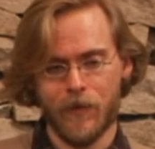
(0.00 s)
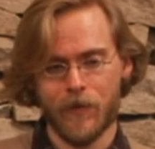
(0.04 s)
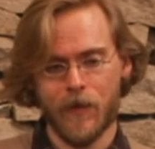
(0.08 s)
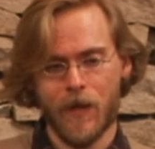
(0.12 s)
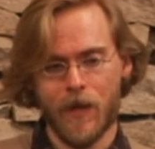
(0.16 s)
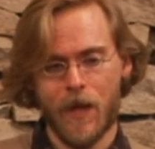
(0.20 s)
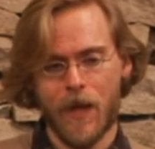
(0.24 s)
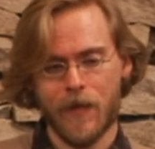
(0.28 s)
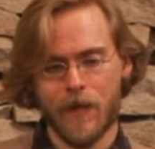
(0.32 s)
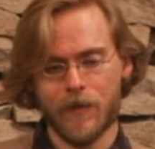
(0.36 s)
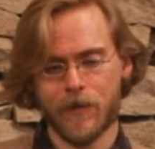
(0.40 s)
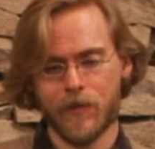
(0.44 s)

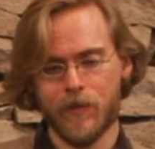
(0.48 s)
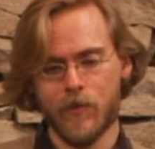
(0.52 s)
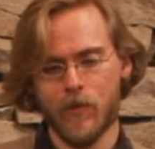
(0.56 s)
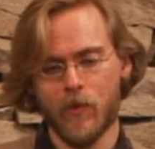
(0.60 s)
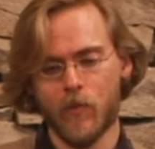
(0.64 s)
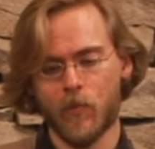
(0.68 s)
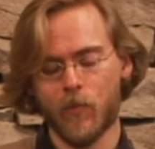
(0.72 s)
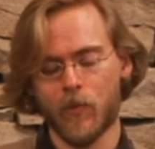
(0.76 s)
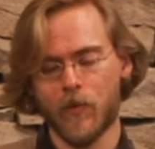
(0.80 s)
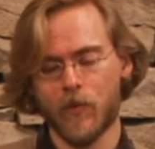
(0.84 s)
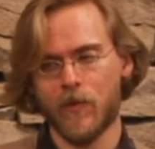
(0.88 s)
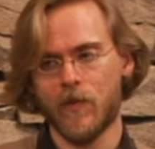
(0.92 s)
ask you to
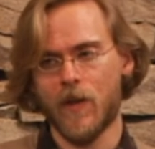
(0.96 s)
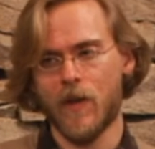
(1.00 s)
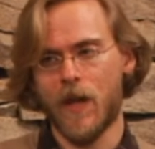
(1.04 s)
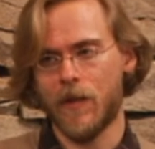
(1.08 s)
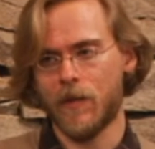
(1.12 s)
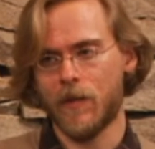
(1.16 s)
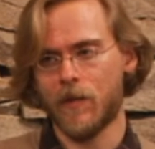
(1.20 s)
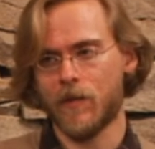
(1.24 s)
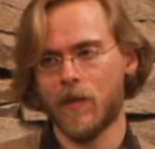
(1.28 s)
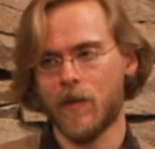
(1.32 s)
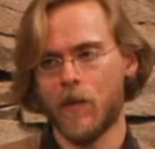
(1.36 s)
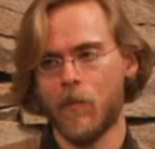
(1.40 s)

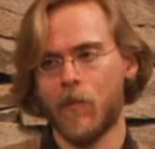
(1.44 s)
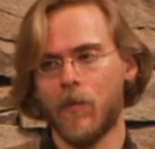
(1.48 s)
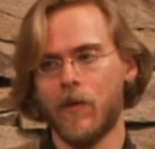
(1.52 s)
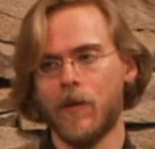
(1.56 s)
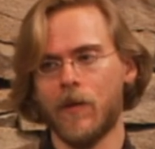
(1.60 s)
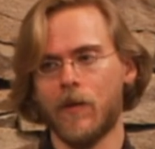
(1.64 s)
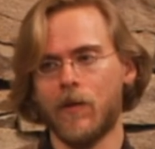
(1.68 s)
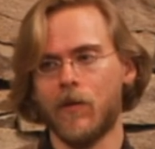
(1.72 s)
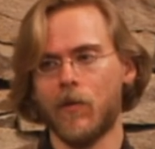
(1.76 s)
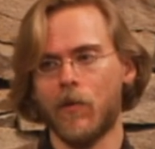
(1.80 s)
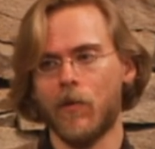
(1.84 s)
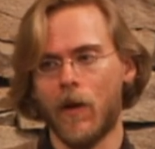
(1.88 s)
present
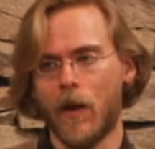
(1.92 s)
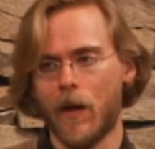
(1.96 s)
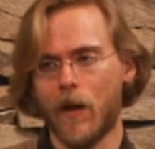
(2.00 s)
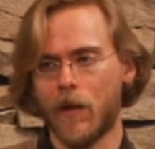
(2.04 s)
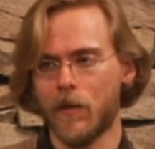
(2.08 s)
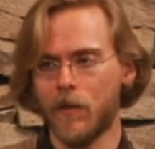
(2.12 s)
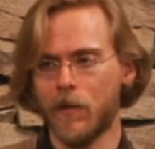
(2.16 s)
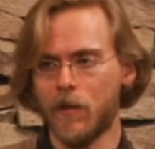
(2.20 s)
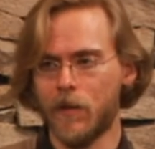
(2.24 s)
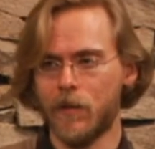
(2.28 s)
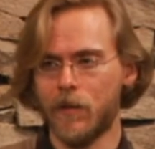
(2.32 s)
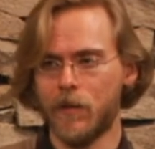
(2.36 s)
something
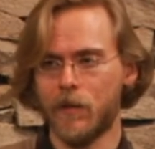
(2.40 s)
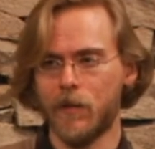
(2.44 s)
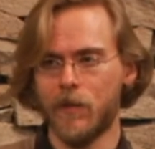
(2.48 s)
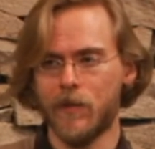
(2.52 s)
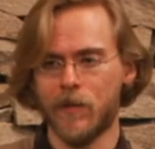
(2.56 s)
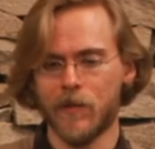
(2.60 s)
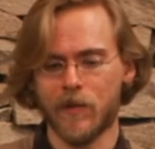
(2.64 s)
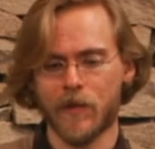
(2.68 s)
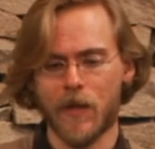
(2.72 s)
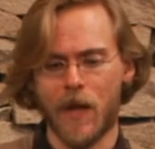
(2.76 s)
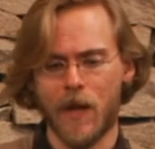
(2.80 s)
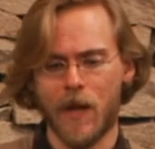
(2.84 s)
correctly. It
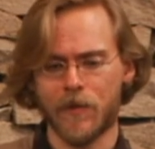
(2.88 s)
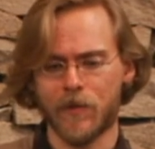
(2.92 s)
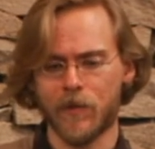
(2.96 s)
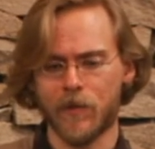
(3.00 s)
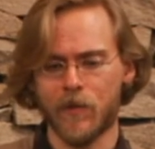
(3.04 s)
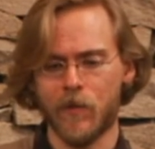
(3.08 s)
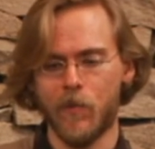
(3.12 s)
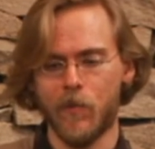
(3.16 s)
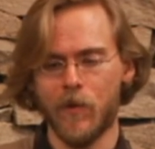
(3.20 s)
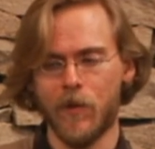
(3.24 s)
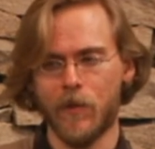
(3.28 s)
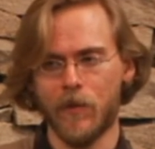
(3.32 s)
just asks
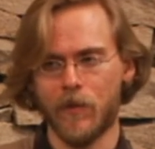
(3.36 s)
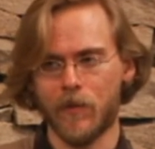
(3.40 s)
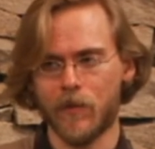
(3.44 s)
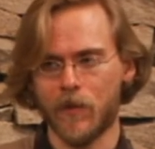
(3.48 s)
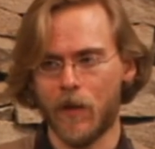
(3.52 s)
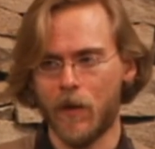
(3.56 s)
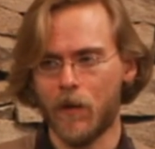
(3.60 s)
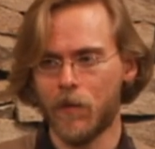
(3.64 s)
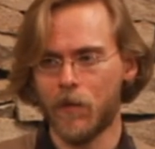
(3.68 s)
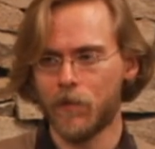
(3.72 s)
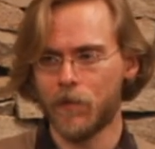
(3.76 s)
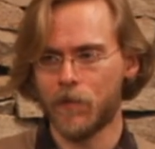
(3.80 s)
you to be
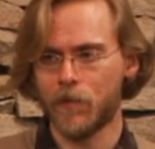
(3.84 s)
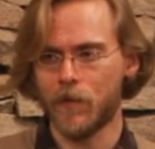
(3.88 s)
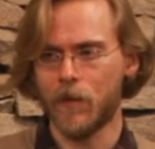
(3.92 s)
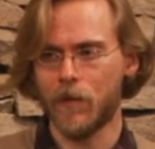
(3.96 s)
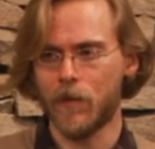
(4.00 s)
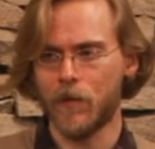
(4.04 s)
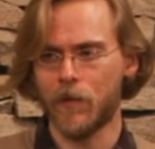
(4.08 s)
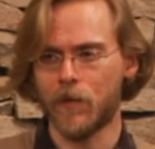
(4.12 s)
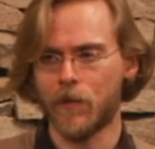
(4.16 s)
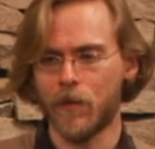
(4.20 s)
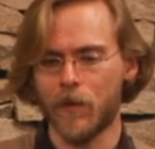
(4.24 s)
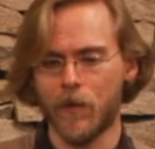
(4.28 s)
yourself.
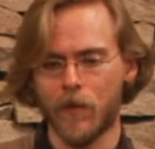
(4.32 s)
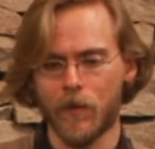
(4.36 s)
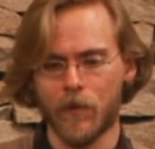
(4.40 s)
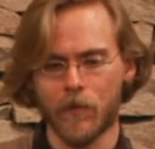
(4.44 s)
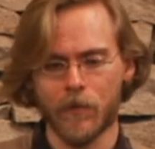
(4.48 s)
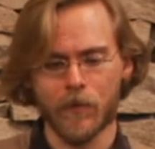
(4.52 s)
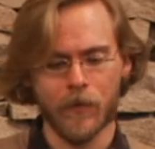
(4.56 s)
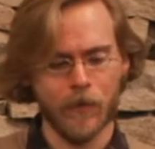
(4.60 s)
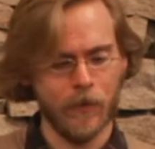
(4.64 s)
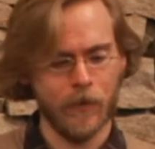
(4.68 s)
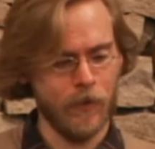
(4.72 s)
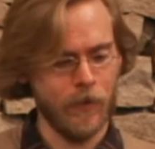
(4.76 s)
And so
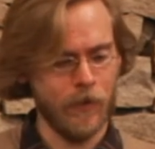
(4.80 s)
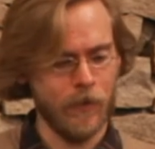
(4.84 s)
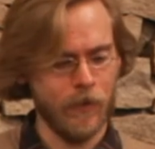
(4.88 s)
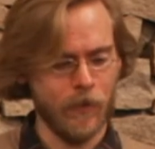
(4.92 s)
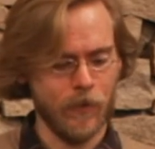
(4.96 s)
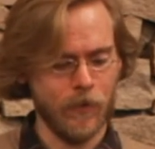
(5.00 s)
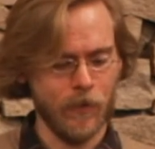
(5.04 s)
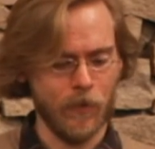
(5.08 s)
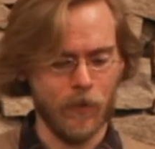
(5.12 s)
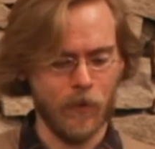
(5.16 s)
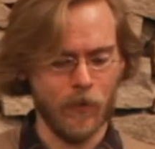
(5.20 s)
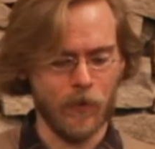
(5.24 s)

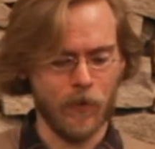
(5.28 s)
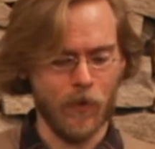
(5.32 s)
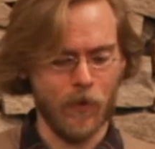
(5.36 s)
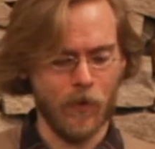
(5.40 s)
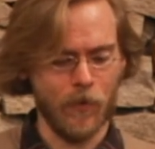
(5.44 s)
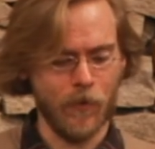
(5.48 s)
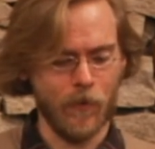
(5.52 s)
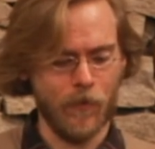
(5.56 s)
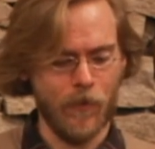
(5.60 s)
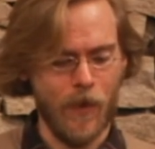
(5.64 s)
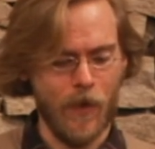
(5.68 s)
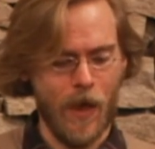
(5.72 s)
the
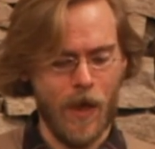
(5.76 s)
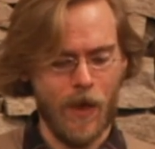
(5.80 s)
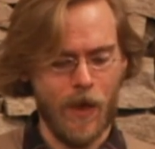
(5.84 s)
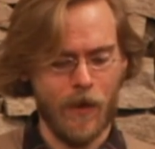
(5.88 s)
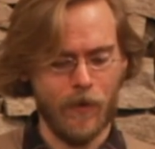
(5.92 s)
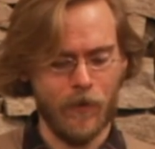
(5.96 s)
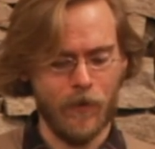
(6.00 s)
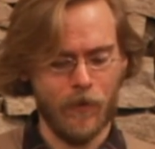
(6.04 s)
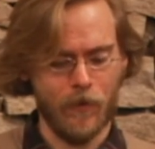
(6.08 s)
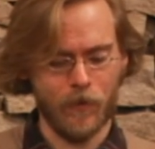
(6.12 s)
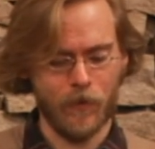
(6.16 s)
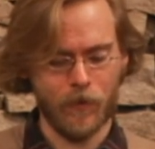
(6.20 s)
result of that
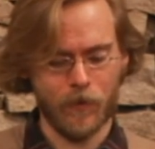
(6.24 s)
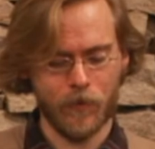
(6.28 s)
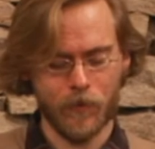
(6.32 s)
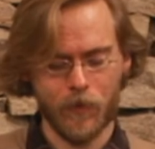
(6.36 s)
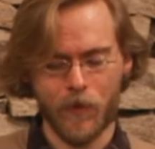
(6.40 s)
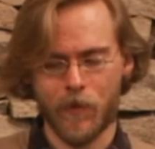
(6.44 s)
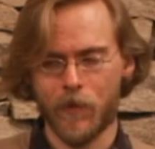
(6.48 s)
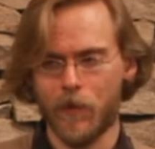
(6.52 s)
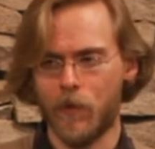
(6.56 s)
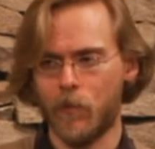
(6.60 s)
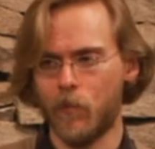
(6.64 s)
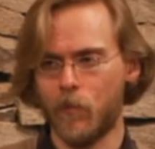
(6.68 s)
is, I
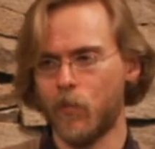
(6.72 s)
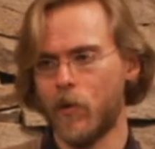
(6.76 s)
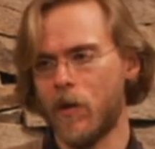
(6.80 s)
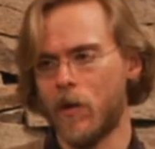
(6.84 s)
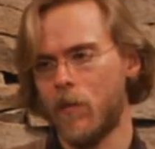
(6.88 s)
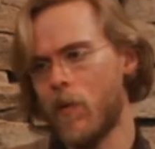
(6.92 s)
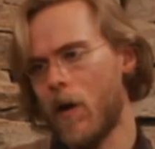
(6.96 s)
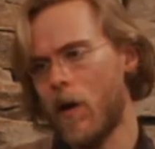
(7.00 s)
think, pretty